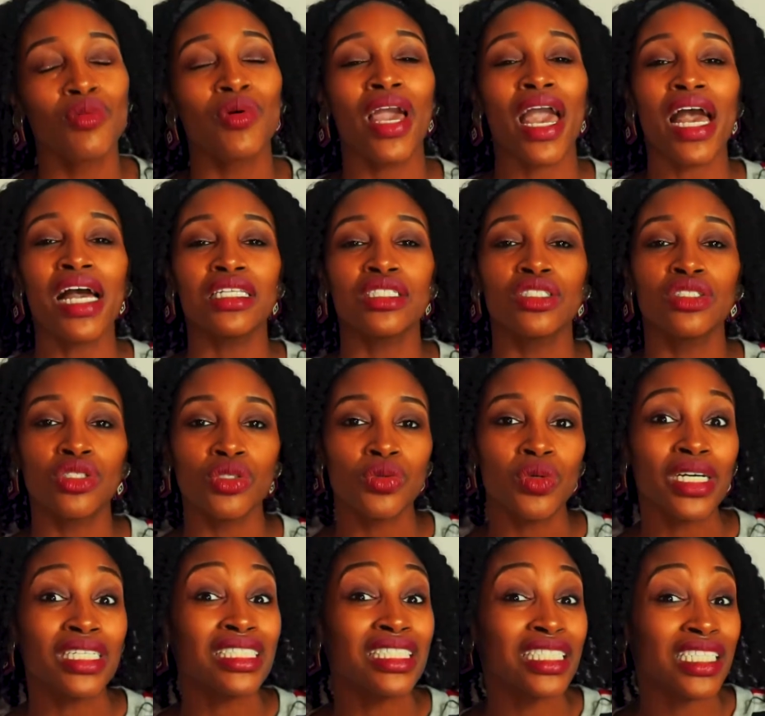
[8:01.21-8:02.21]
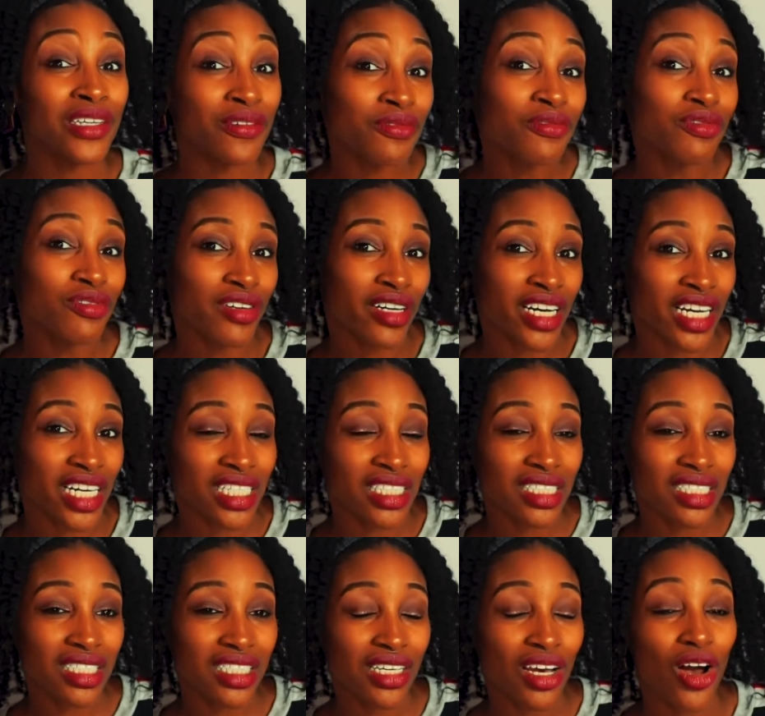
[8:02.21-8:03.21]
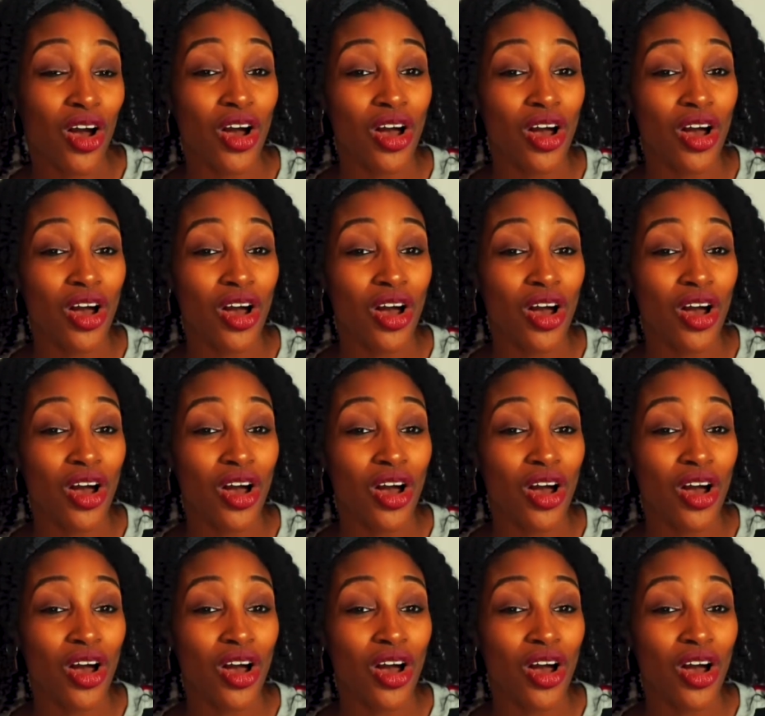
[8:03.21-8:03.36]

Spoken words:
we had to do a different